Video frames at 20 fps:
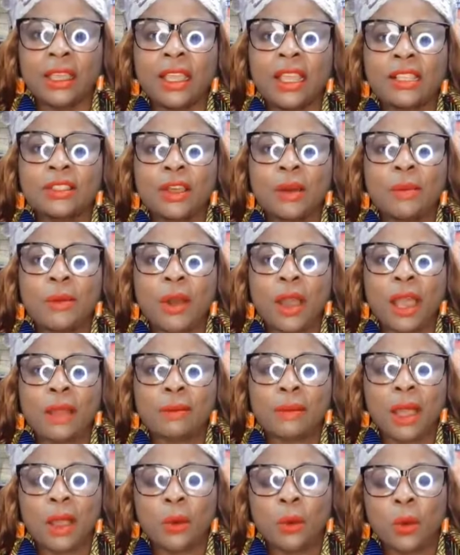Ezomo
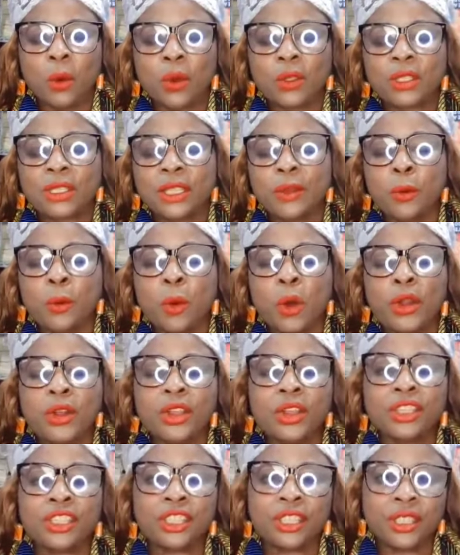Agba was a
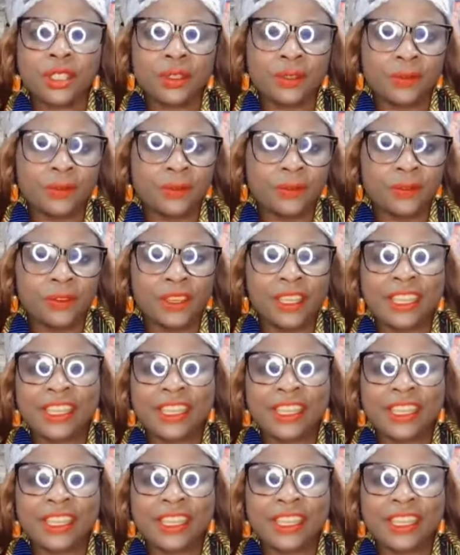warrior chief